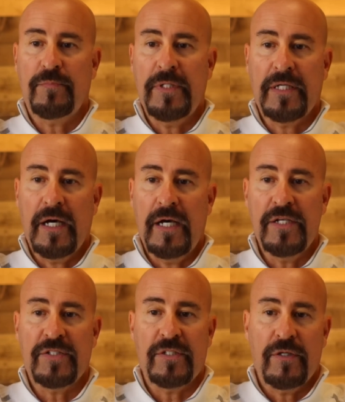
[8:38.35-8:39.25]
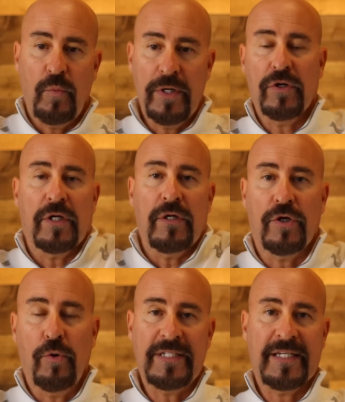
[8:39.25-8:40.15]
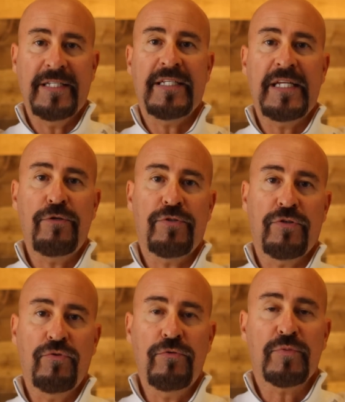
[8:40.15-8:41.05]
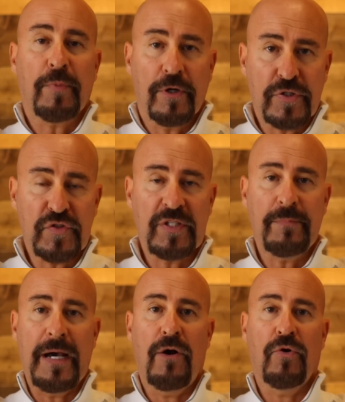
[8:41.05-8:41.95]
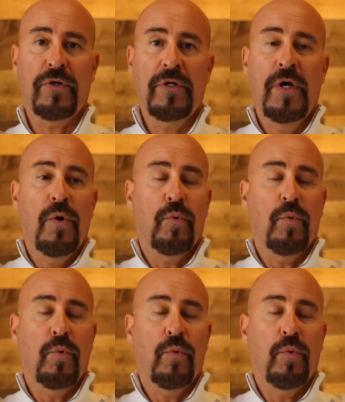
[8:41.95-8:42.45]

because we are going to continue to lose purchasing power.